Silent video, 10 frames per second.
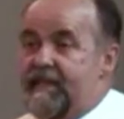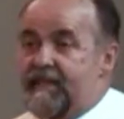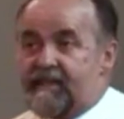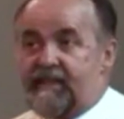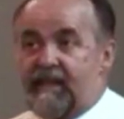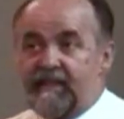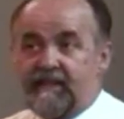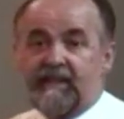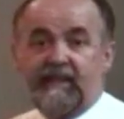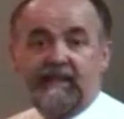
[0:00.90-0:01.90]
The second
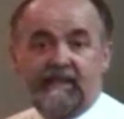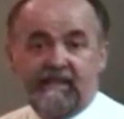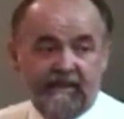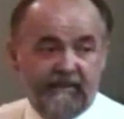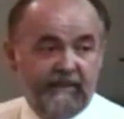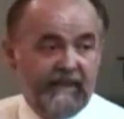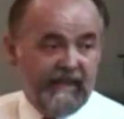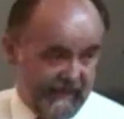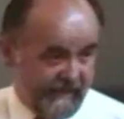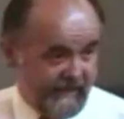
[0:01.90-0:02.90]
thing they discovered
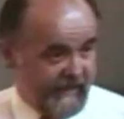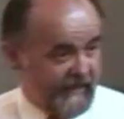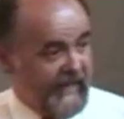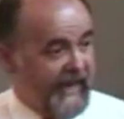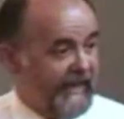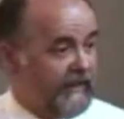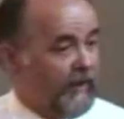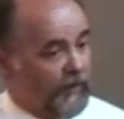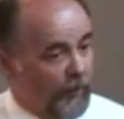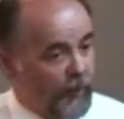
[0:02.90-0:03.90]
is
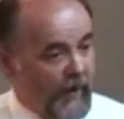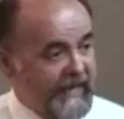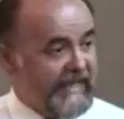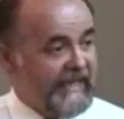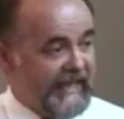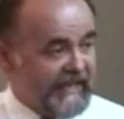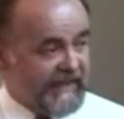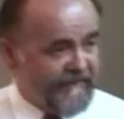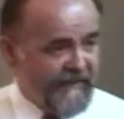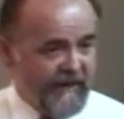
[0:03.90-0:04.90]
that the wedding is
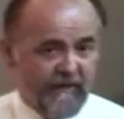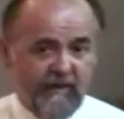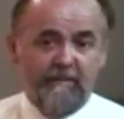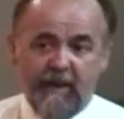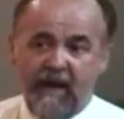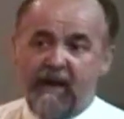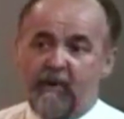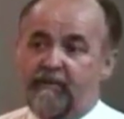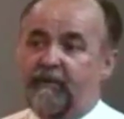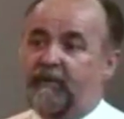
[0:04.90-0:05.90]
a very
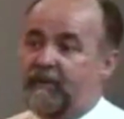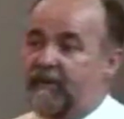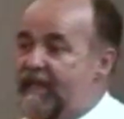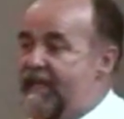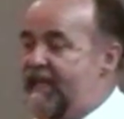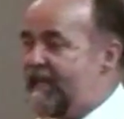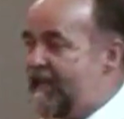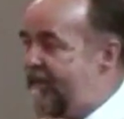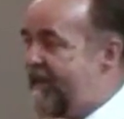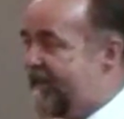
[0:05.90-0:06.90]
powerful
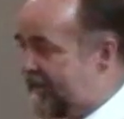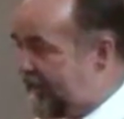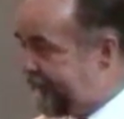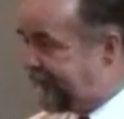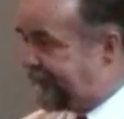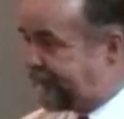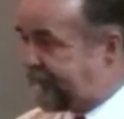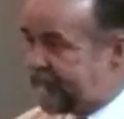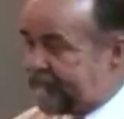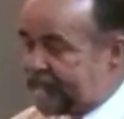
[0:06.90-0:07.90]
event.
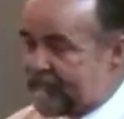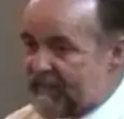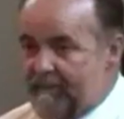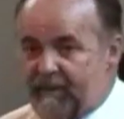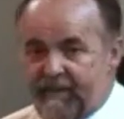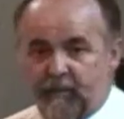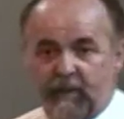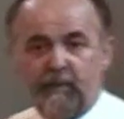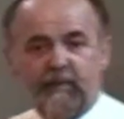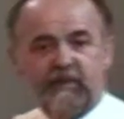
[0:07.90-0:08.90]
And by the
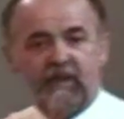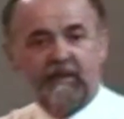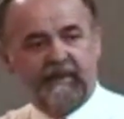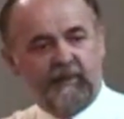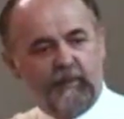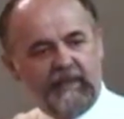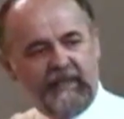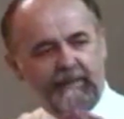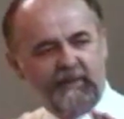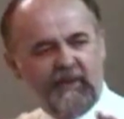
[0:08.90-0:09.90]
way, when we talk about the
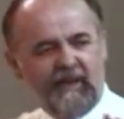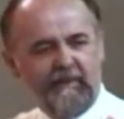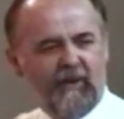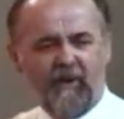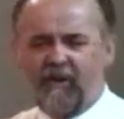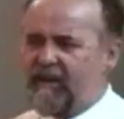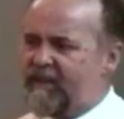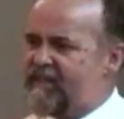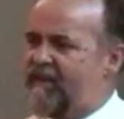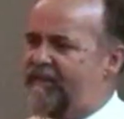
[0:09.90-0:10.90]
wedding, I'm talking about all the
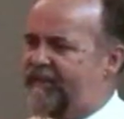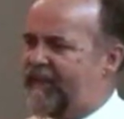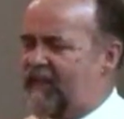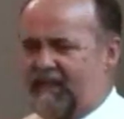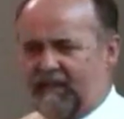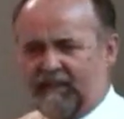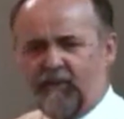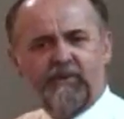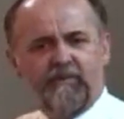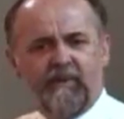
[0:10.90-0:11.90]
stuff that
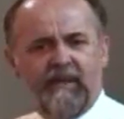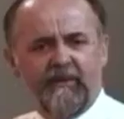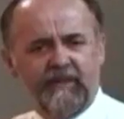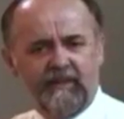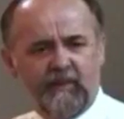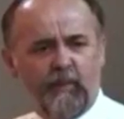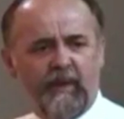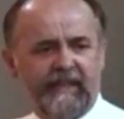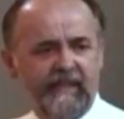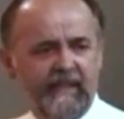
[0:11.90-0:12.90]
goes around the
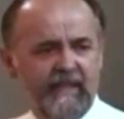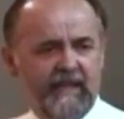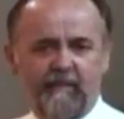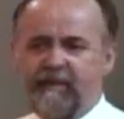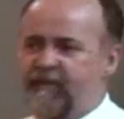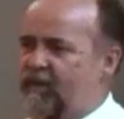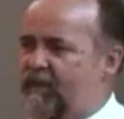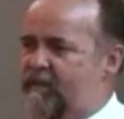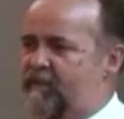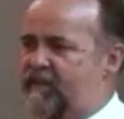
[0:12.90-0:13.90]
wedding. How many of you
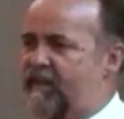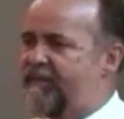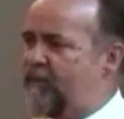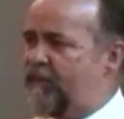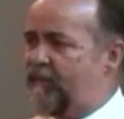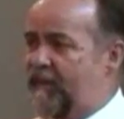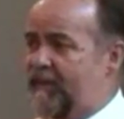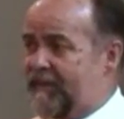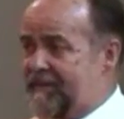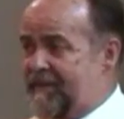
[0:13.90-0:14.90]
got some stuff going
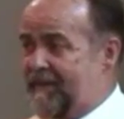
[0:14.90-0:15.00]
around it?